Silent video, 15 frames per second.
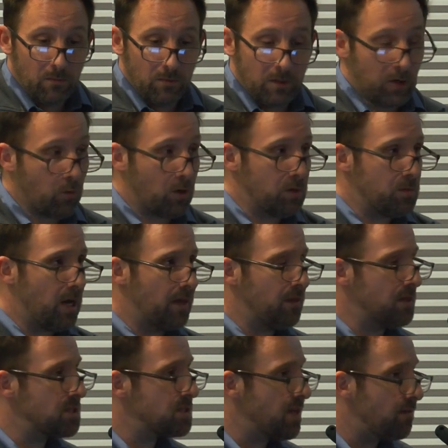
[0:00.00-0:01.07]
There were, I
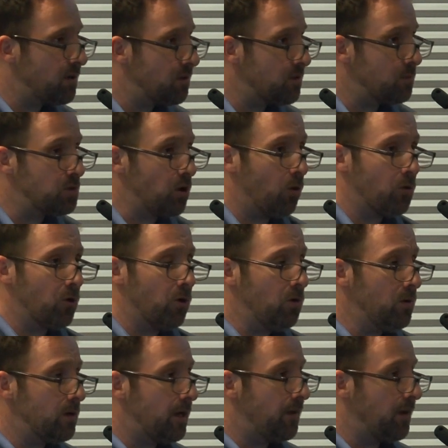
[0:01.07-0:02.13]
think, 7 of them
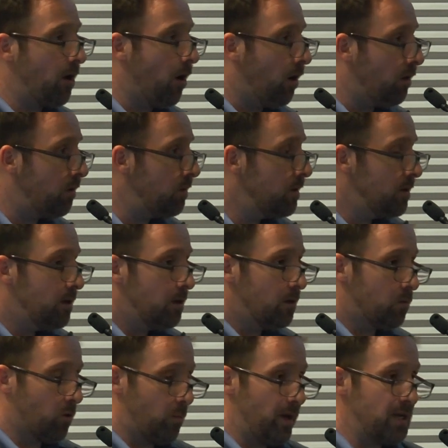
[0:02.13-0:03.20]
total, and they all
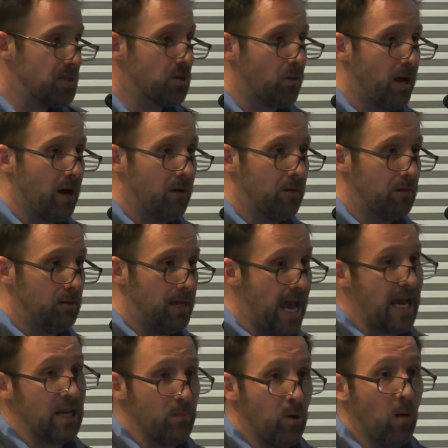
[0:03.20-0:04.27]
were based around
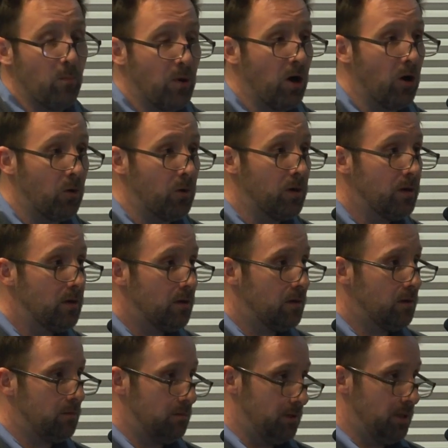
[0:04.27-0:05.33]
Natty Bumppo,
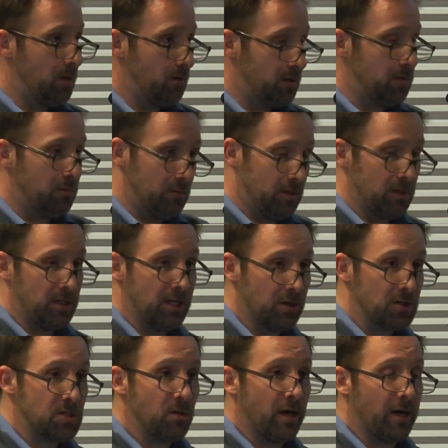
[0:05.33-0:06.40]
the deer
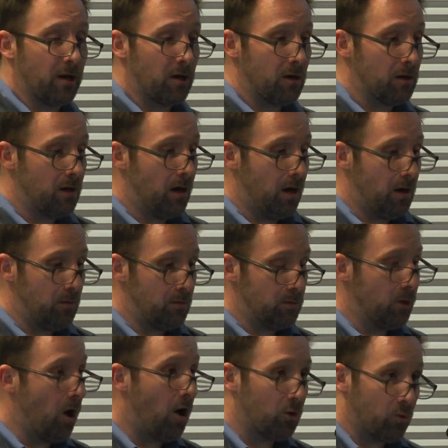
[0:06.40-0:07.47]
slayer,
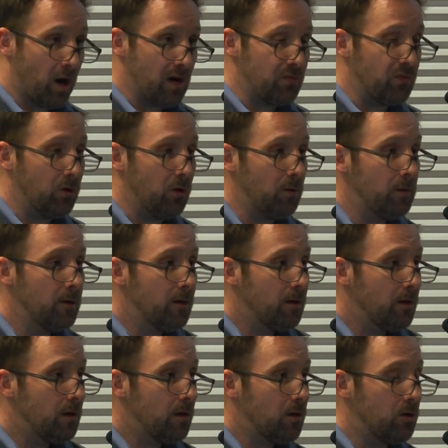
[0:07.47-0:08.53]
long rifle,
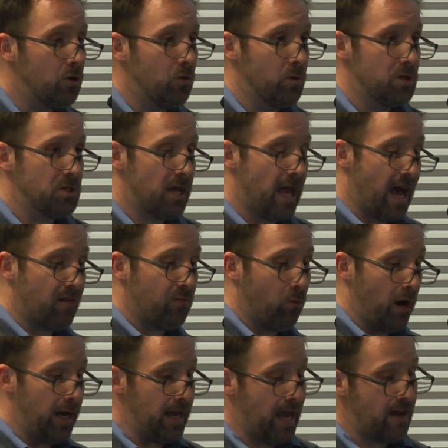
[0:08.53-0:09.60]
who was half
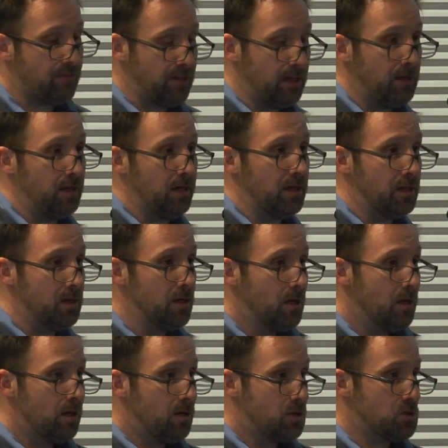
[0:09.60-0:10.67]
white, half Indian,
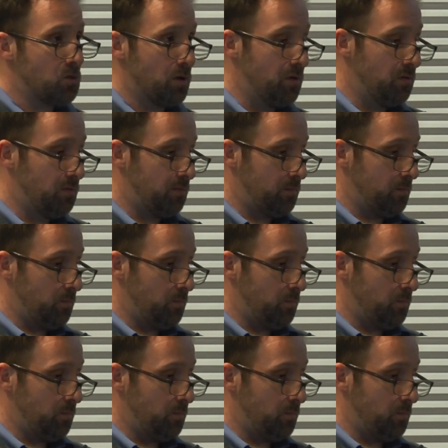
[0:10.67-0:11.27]
sort of